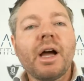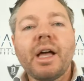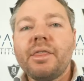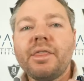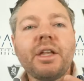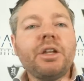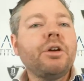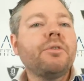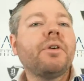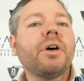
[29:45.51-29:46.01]
And
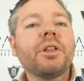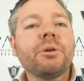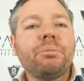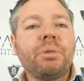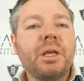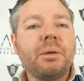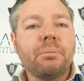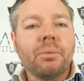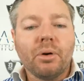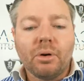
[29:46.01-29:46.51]
then you have other
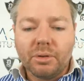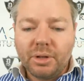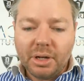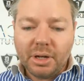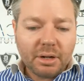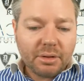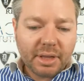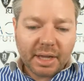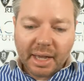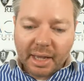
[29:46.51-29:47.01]
people, you
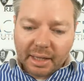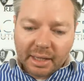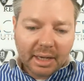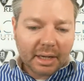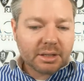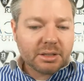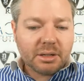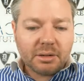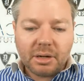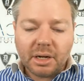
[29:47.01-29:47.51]
know, they get
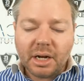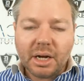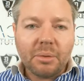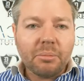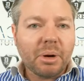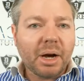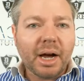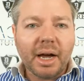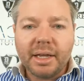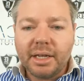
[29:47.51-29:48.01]
kicked
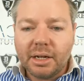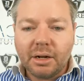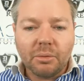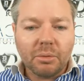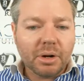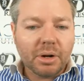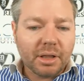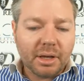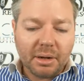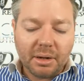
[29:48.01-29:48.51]
by, you know, one
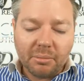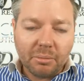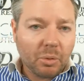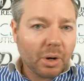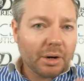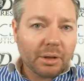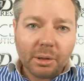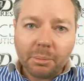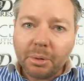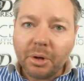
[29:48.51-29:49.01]
of
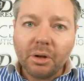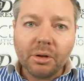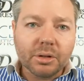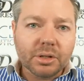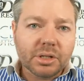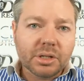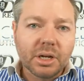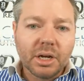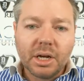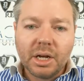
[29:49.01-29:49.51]
the
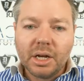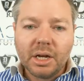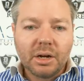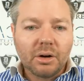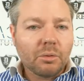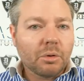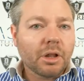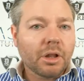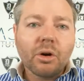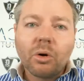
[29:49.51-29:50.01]
bulls or
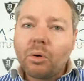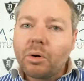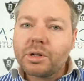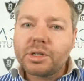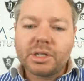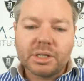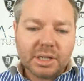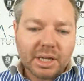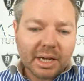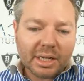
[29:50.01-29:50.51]
one of the
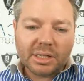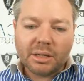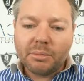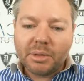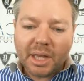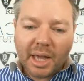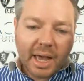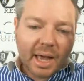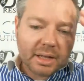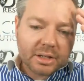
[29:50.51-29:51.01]
horses kicks them in
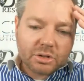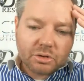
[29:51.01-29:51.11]
the head.